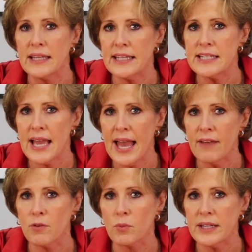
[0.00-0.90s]
need to
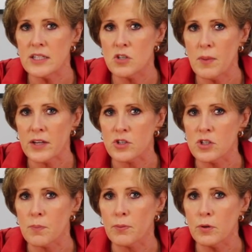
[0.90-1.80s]
have a reinspection
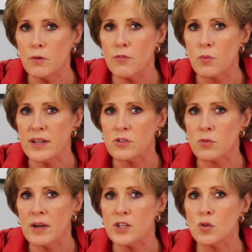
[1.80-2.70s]
to prove the
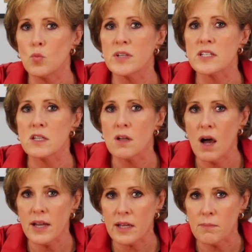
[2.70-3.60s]
restoration was
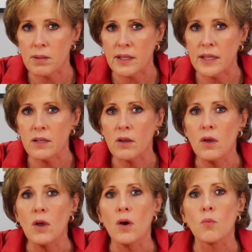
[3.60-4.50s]
not complete,
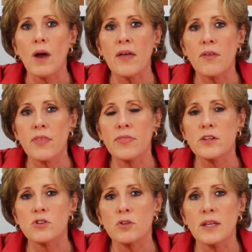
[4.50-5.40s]
rather than the
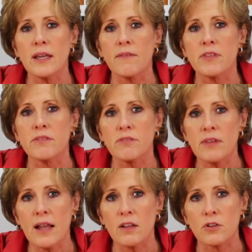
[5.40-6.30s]
duty of the
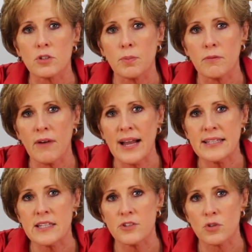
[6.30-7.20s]
seller to
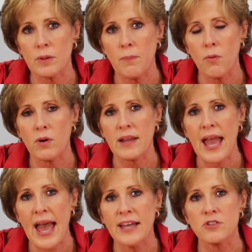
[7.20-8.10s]
provide such a report
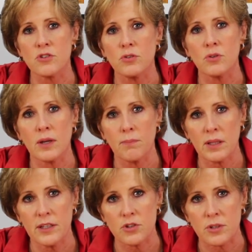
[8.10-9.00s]
as to
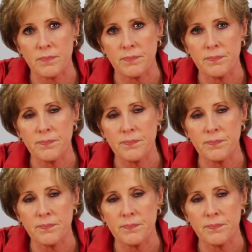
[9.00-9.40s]
completion.